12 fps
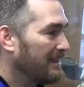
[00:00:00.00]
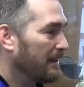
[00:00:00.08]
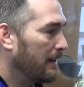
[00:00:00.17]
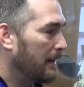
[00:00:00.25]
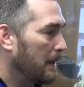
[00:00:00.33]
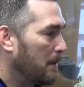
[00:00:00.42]

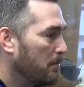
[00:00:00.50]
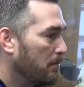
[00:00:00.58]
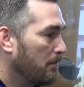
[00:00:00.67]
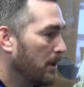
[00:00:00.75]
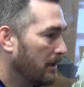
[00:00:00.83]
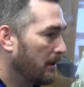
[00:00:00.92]

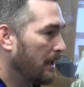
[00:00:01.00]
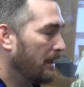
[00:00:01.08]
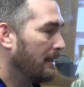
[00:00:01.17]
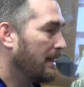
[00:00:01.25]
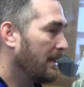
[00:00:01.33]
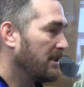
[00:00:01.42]
But
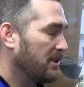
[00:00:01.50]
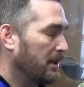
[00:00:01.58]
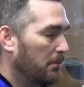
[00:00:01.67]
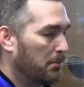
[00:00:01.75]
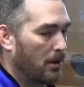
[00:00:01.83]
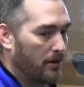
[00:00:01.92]
that doesn't
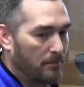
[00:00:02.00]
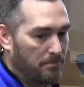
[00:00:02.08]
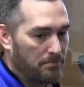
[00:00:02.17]
get brought up.